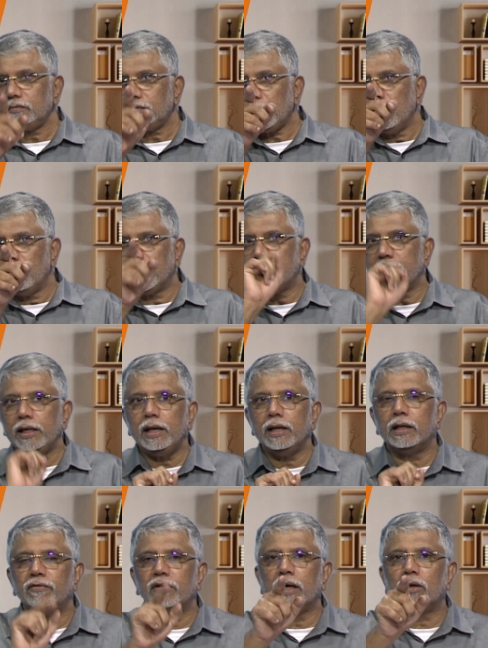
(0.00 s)
But
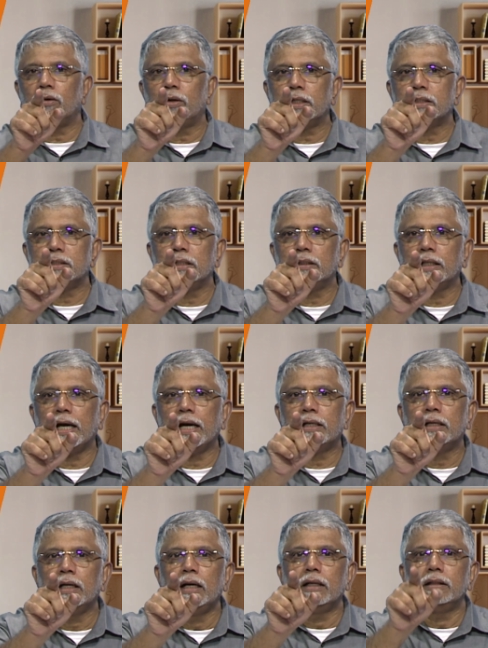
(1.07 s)
here we are noticing that
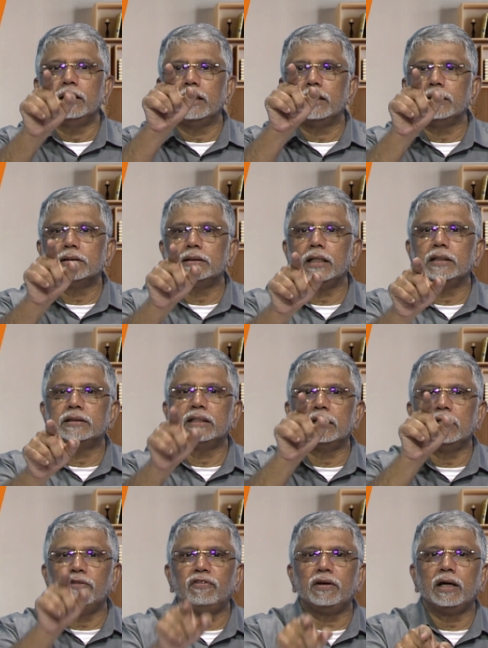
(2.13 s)
there is a
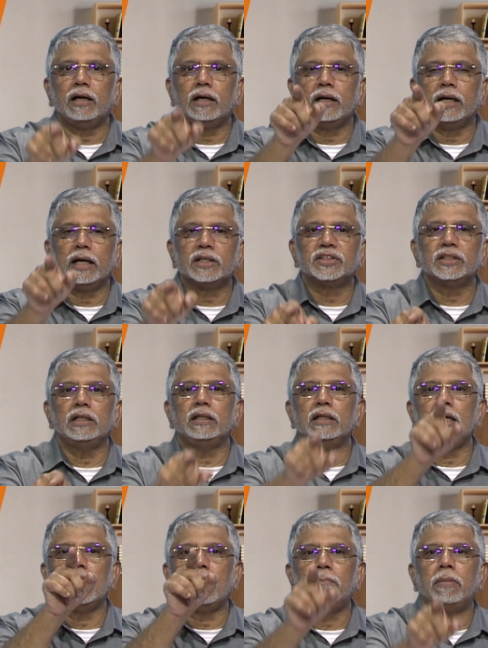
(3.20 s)
significant reduction in the
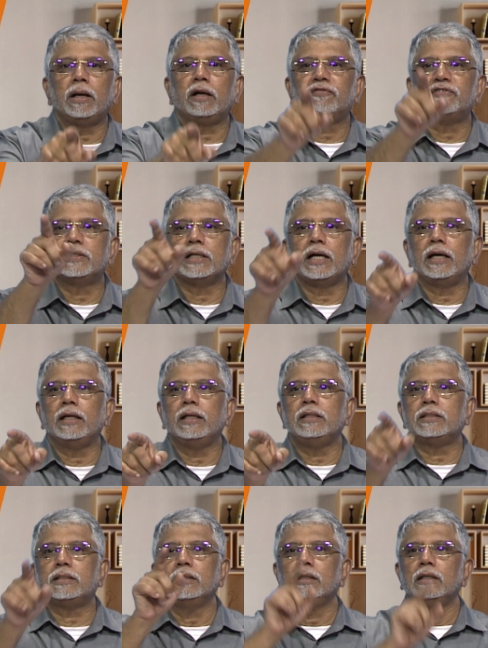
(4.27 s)
number of
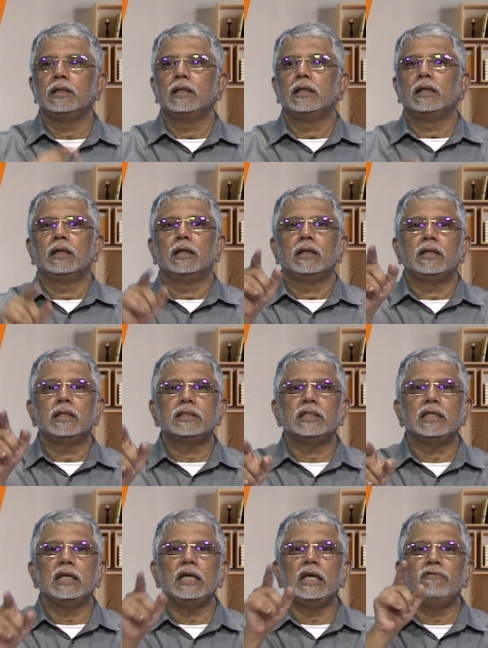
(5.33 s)
signs
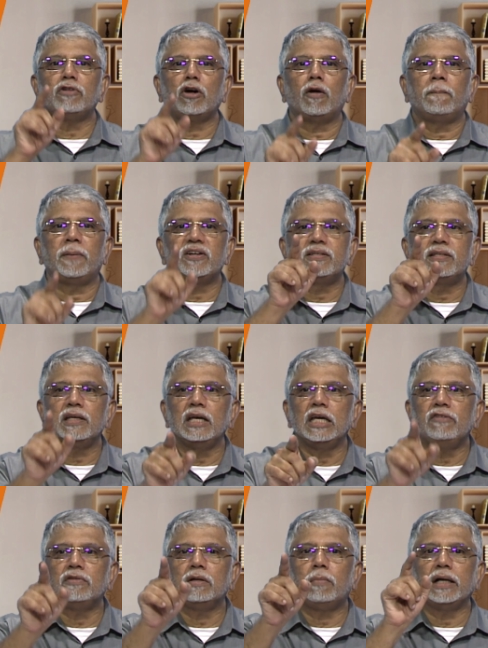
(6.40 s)
received or
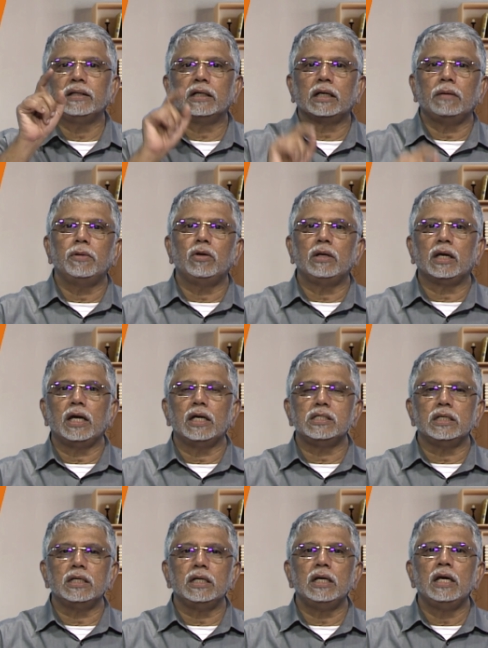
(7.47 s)
perceived by the
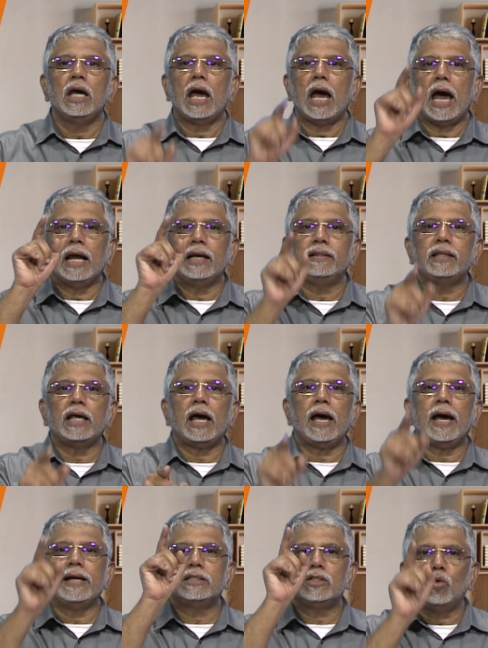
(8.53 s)
communicatee and
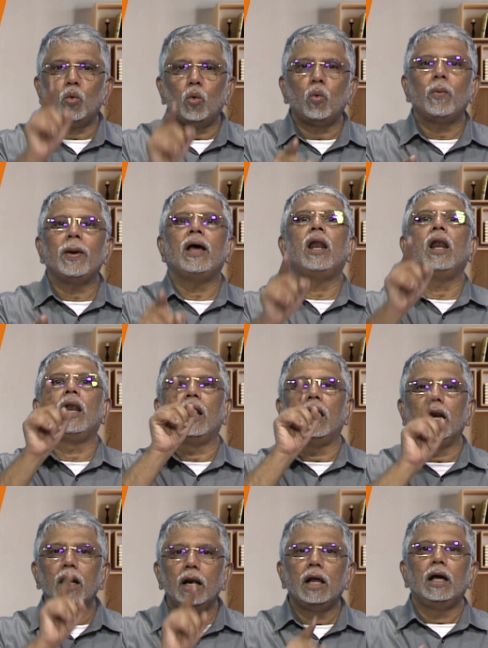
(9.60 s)
that
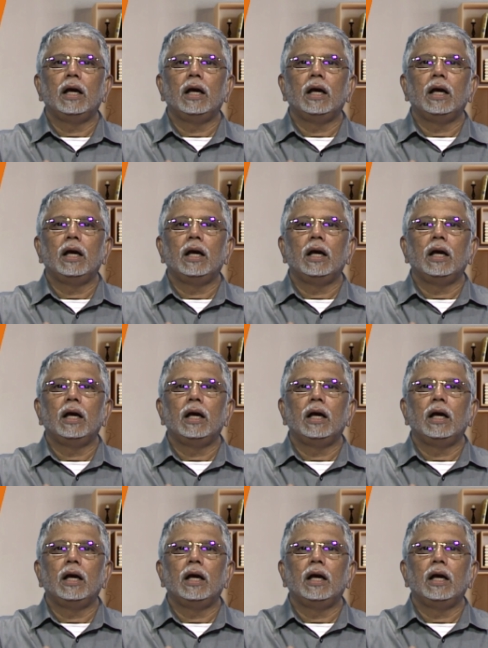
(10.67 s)
will